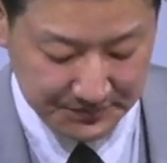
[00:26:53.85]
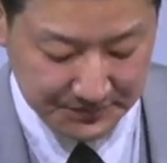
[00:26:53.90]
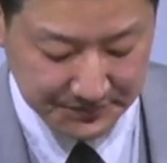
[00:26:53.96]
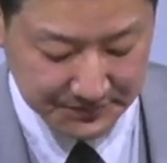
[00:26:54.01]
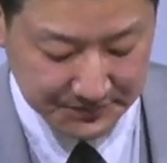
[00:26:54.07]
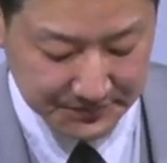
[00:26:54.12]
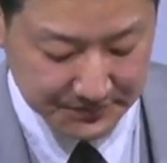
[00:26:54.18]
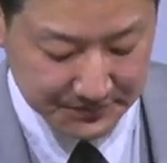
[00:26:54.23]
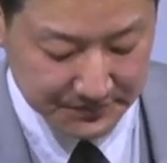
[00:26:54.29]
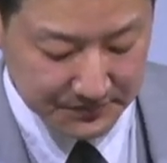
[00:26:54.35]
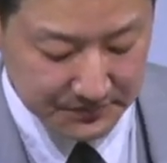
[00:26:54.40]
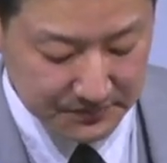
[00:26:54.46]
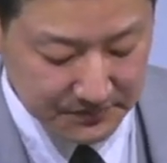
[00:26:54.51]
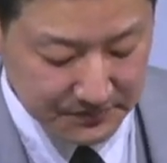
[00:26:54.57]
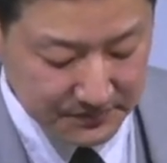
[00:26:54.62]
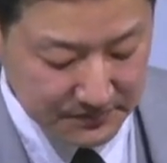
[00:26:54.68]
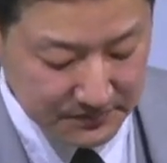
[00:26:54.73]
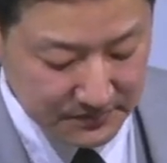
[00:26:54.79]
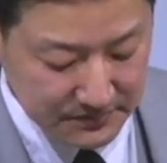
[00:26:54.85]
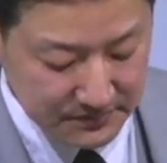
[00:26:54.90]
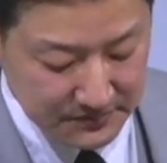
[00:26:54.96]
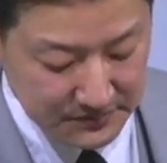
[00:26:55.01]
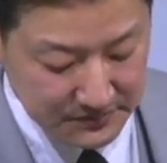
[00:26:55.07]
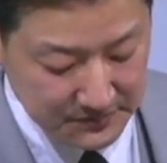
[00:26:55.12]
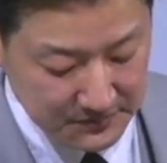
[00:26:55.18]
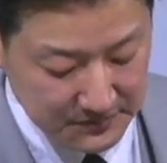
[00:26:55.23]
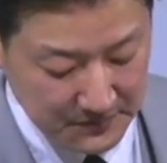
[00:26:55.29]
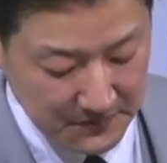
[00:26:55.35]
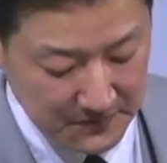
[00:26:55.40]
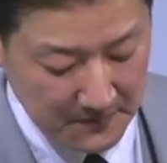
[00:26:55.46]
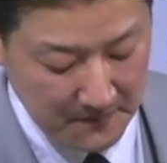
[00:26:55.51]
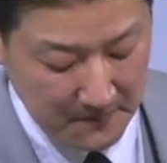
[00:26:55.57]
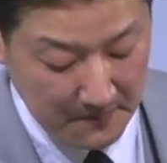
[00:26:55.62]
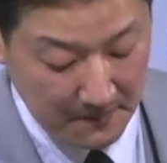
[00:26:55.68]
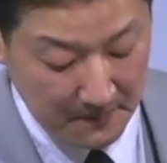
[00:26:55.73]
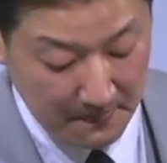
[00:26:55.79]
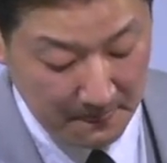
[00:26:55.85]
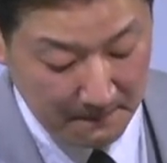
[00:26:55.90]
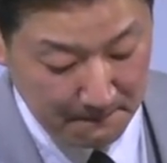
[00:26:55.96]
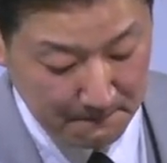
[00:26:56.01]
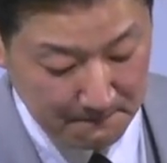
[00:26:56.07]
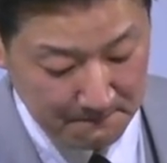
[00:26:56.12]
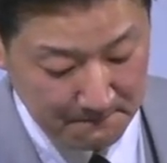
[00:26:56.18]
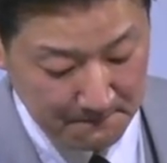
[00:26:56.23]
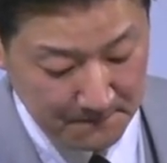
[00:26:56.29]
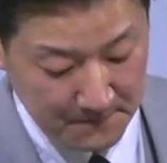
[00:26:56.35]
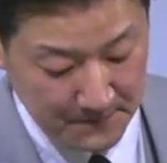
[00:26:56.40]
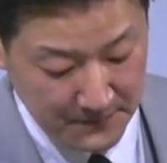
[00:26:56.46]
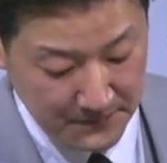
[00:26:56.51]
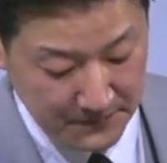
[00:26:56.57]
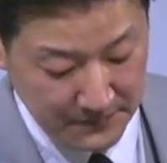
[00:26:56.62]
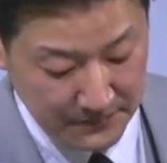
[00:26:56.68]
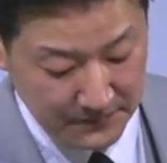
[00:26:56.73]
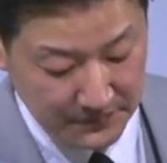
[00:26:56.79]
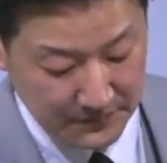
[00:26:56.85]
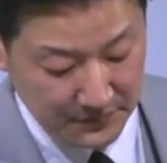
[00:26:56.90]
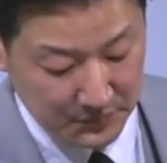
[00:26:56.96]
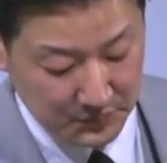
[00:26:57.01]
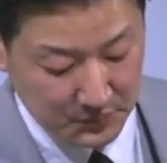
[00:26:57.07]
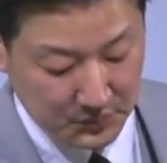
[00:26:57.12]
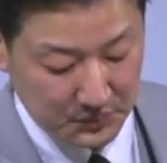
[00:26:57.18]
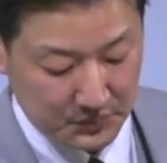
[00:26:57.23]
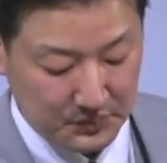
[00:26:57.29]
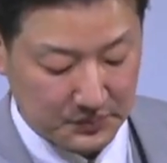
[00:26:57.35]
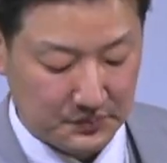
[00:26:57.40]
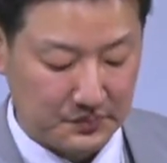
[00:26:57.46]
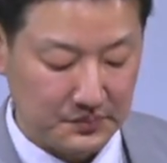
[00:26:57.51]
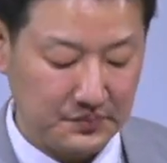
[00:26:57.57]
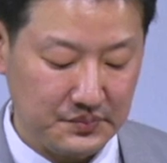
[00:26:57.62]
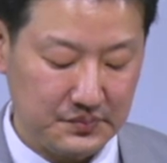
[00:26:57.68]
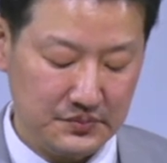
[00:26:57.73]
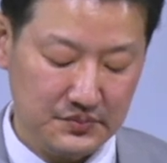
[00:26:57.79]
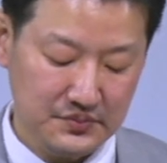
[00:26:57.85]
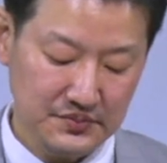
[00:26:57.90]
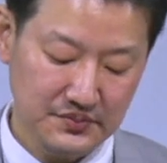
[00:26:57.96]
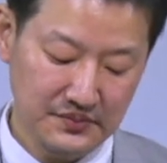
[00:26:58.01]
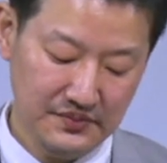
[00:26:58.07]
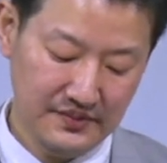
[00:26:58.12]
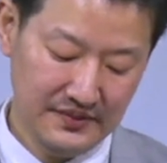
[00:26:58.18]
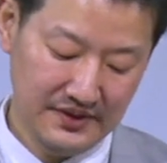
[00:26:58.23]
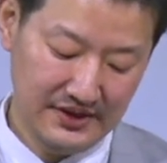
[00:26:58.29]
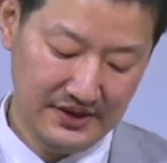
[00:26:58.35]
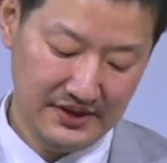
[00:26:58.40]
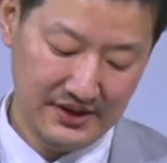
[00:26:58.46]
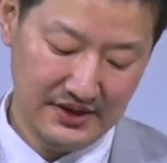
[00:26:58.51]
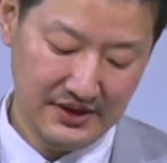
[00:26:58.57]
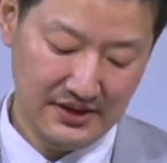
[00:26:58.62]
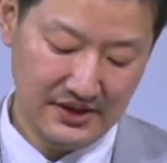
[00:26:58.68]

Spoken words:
Nobody speaks.